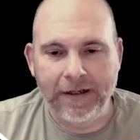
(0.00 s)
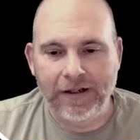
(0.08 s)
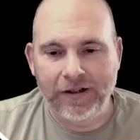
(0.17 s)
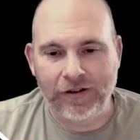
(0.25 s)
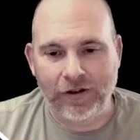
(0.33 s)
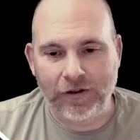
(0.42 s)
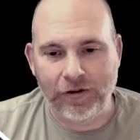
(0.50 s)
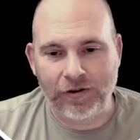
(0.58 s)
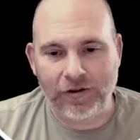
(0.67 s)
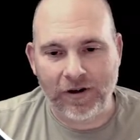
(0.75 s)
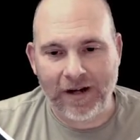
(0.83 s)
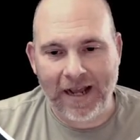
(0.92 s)
So you
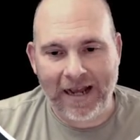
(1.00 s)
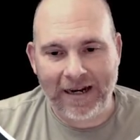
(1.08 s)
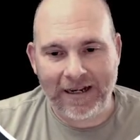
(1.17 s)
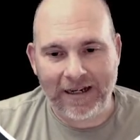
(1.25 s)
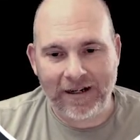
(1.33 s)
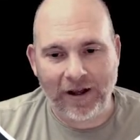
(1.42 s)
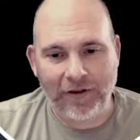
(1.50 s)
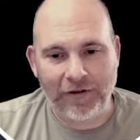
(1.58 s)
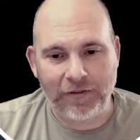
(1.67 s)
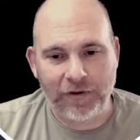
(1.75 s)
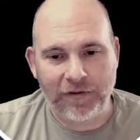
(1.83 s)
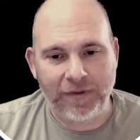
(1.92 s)
start adding in
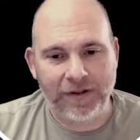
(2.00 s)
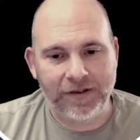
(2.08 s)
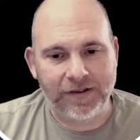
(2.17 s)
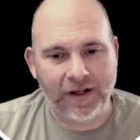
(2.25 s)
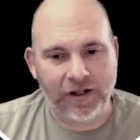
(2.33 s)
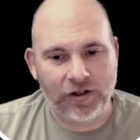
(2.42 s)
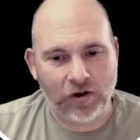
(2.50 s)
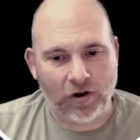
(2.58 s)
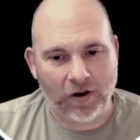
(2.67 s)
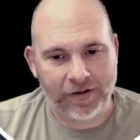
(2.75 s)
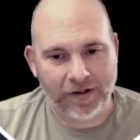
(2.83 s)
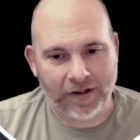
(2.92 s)
other movements like
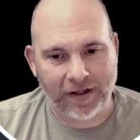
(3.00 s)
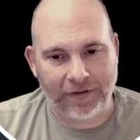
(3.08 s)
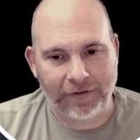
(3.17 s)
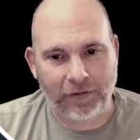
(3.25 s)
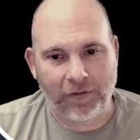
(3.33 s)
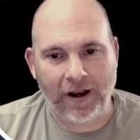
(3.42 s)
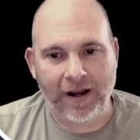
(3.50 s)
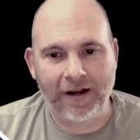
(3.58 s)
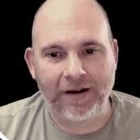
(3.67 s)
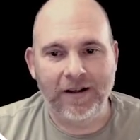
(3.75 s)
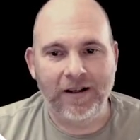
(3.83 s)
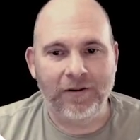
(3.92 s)
jaws to the left and
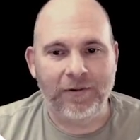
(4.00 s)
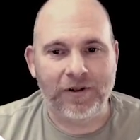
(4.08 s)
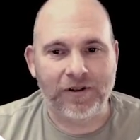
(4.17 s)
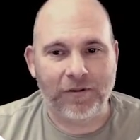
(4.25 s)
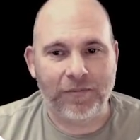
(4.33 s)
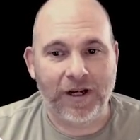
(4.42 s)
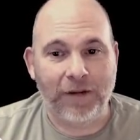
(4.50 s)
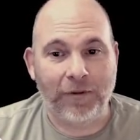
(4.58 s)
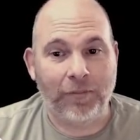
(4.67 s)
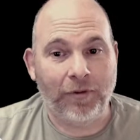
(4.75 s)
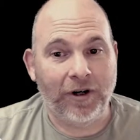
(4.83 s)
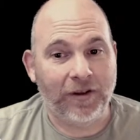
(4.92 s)
right. We start being able
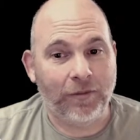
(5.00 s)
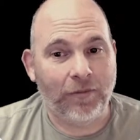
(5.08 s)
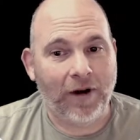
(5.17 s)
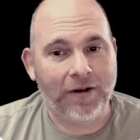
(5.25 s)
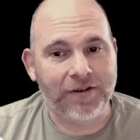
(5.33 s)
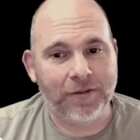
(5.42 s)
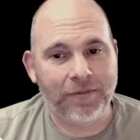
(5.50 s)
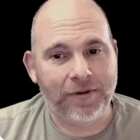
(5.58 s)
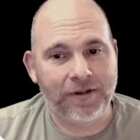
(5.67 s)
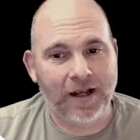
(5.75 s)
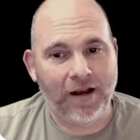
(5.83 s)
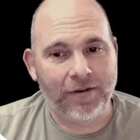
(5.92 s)
to bring the brows up and
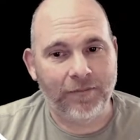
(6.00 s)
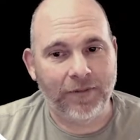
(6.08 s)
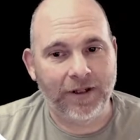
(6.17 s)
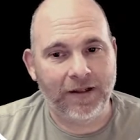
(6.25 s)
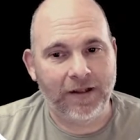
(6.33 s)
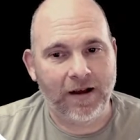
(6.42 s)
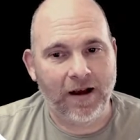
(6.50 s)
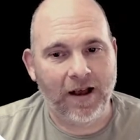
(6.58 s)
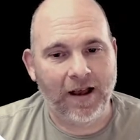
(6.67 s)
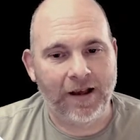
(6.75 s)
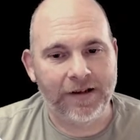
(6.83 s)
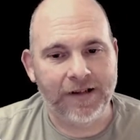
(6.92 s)
down and blink the
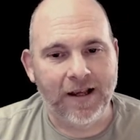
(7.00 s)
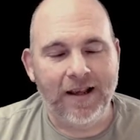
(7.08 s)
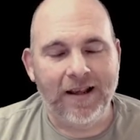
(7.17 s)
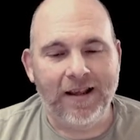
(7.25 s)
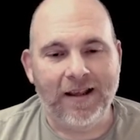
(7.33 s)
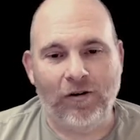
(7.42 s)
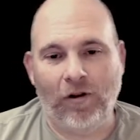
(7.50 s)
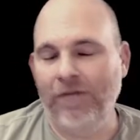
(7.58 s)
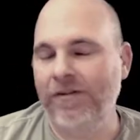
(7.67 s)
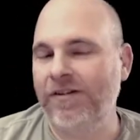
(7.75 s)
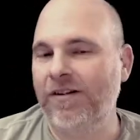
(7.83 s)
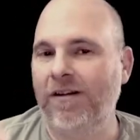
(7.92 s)
eyes. And all
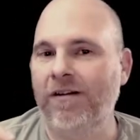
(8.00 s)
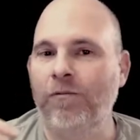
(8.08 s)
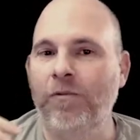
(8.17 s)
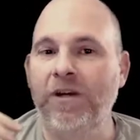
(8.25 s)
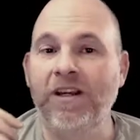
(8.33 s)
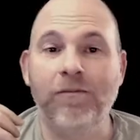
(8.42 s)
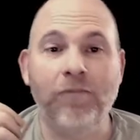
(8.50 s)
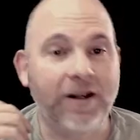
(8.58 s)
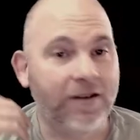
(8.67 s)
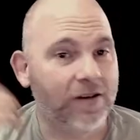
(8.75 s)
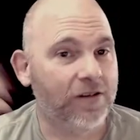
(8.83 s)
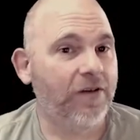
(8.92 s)
of a sudden, we can
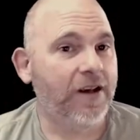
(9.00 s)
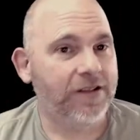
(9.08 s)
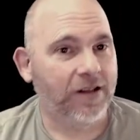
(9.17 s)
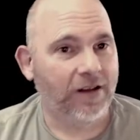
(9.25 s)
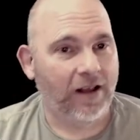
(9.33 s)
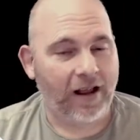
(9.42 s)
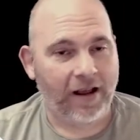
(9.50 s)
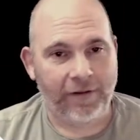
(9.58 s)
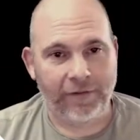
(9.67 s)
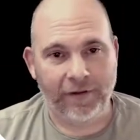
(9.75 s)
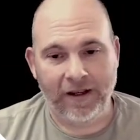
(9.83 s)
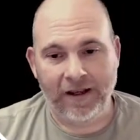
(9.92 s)
bring this face
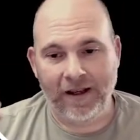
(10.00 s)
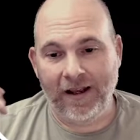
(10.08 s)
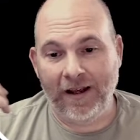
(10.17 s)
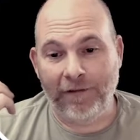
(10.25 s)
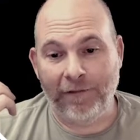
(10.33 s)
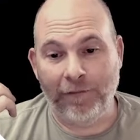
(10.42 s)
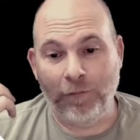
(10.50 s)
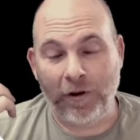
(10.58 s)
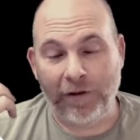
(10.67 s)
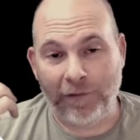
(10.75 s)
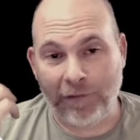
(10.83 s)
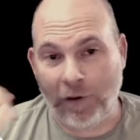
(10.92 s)
alive
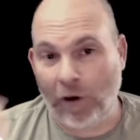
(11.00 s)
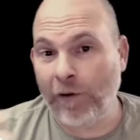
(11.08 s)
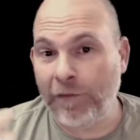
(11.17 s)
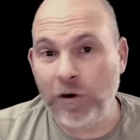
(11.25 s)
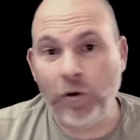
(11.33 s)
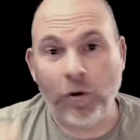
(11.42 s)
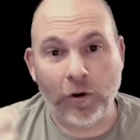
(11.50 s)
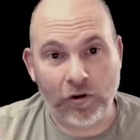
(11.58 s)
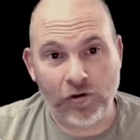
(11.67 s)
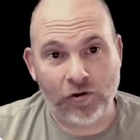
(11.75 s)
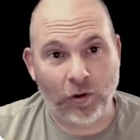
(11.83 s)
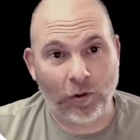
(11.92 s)
with far fewer
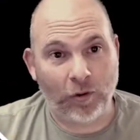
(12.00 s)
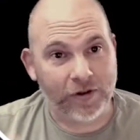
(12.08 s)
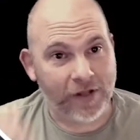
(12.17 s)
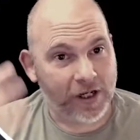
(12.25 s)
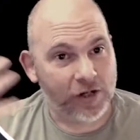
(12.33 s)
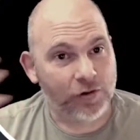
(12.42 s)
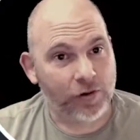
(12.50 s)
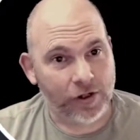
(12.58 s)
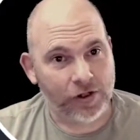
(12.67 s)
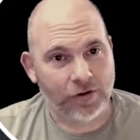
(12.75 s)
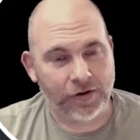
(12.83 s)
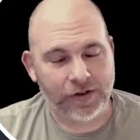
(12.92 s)
controllers than in
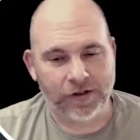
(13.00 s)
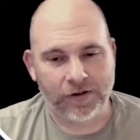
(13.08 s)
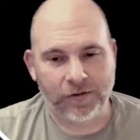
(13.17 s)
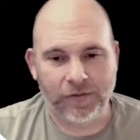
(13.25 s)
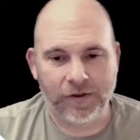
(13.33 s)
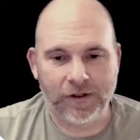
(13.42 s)
traditional systems.